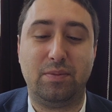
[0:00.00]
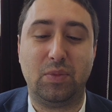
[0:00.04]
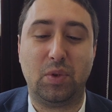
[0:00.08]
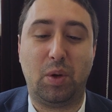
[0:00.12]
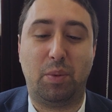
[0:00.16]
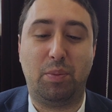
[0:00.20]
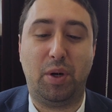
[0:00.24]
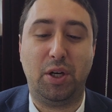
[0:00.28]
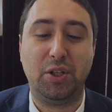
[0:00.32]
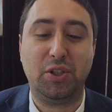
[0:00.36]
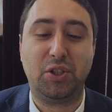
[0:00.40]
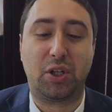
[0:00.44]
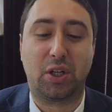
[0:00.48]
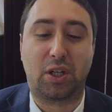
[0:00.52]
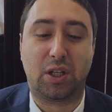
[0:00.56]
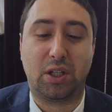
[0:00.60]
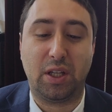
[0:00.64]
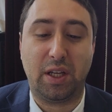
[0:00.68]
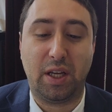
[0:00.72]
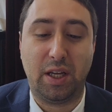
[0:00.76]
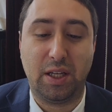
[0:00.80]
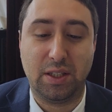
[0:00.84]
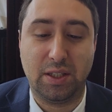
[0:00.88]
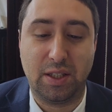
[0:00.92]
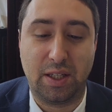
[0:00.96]
Basar
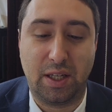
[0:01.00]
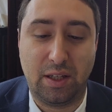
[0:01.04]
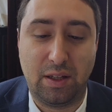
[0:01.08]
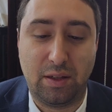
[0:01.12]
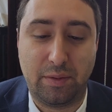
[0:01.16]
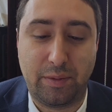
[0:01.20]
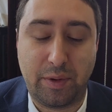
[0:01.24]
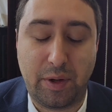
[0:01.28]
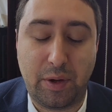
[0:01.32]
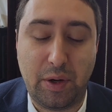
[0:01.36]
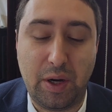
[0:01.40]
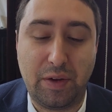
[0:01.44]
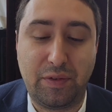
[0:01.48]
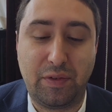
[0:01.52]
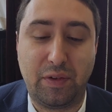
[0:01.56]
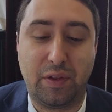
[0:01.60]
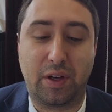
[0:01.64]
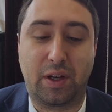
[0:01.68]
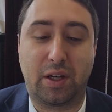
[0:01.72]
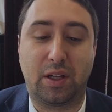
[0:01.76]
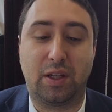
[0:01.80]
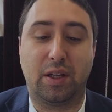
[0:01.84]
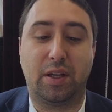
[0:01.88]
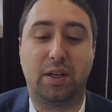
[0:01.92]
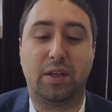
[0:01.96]
kli alzin. Then we'll go after the
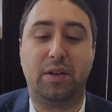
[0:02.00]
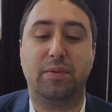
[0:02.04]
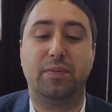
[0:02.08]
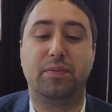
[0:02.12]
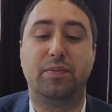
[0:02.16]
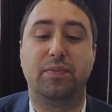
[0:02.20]
kli.